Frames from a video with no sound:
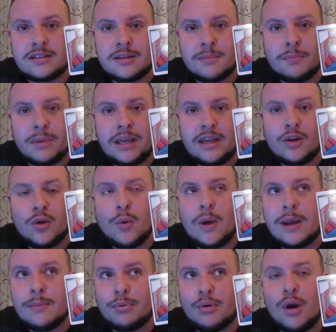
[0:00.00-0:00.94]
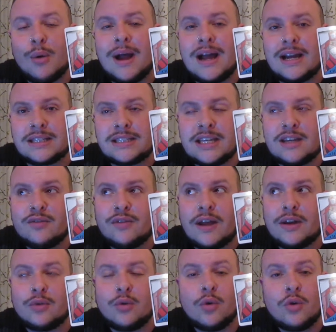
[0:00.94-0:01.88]
and being quite proactive
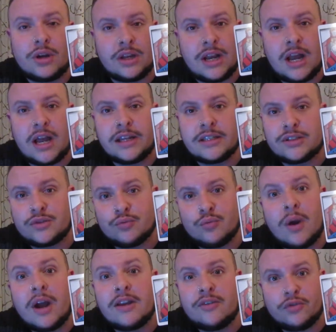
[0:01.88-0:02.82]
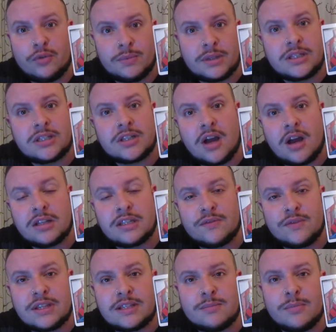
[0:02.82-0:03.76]
and organised right from the start
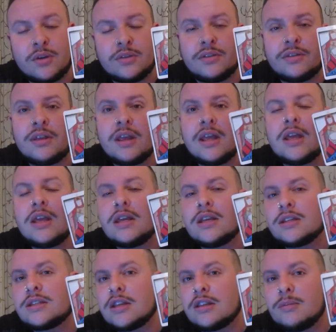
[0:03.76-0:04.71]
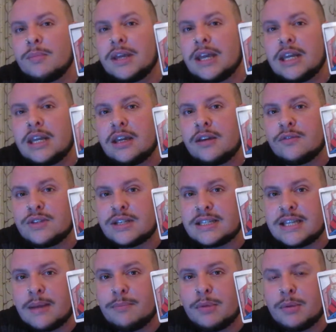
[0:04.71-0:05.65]
of this month. So the beginning of
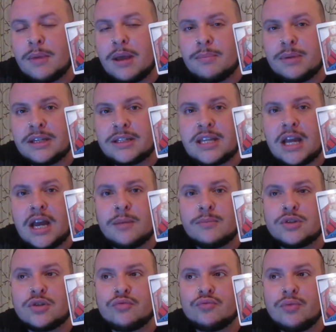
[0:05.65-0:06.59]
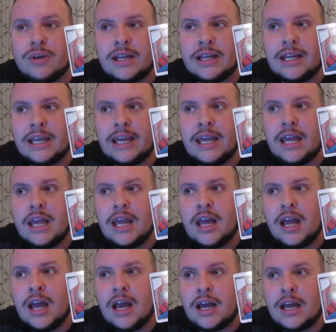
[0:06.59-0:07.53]
December may be a time to really
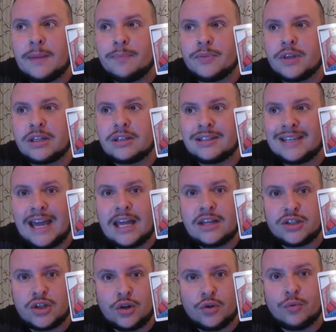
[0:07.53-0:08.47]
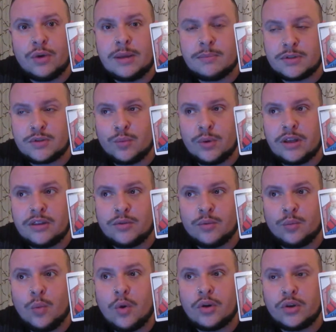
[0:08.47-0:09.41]
get to grips with
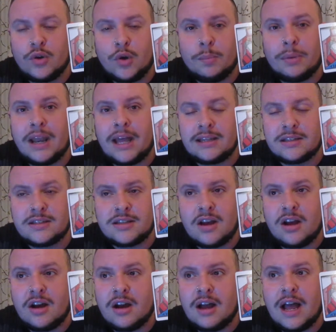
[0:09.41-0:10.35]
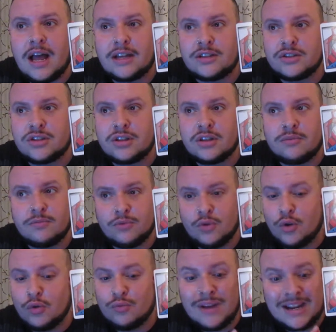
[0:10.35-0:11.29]
what your plans are and
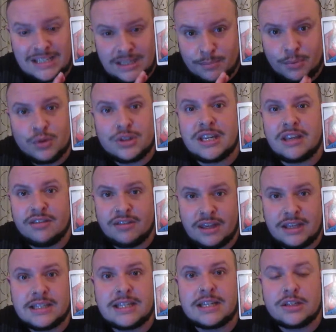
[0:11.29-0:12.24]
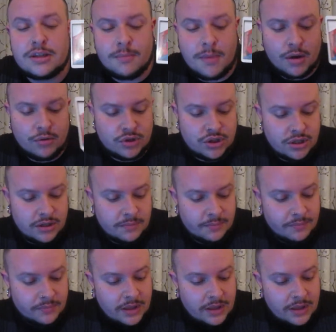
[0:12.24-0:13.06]
already putting things into motion.